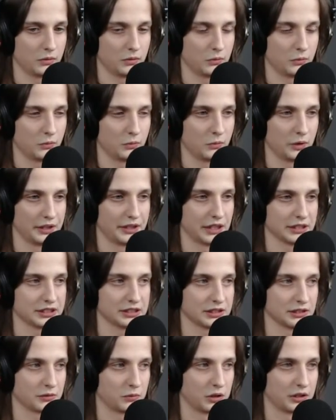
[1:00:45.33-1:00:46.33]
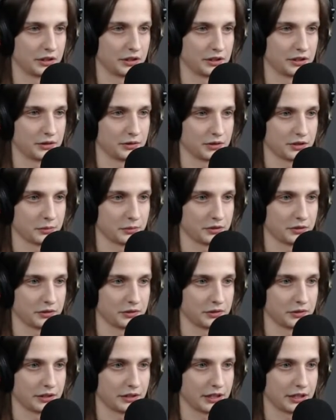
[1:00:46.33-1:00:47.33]
Wait, that's not the one that you're supposed to
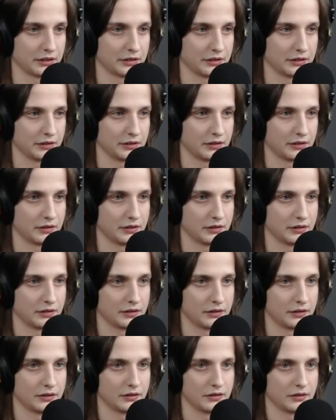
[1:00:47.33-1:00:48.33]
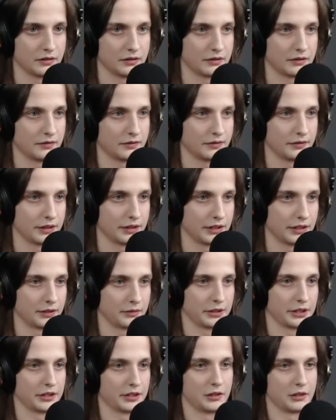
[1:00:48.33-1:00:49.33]
look at. Yeah, there
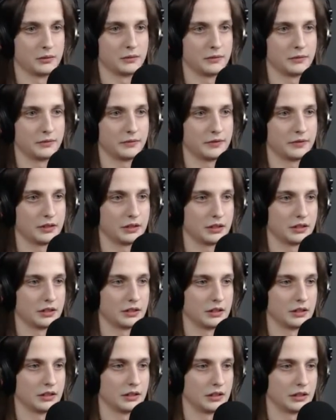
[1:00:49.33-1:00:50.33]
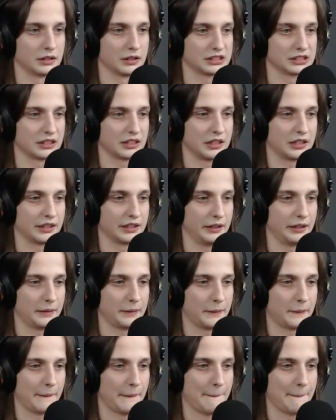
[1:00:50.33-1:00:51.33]
we go. Oh, that's kind of high.
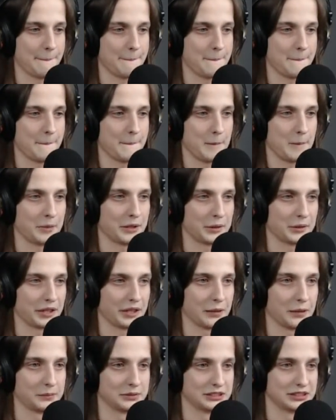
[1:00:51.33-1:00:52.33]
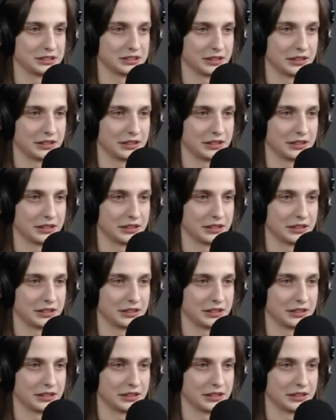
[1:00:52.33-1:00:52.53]
But okay, I missed it.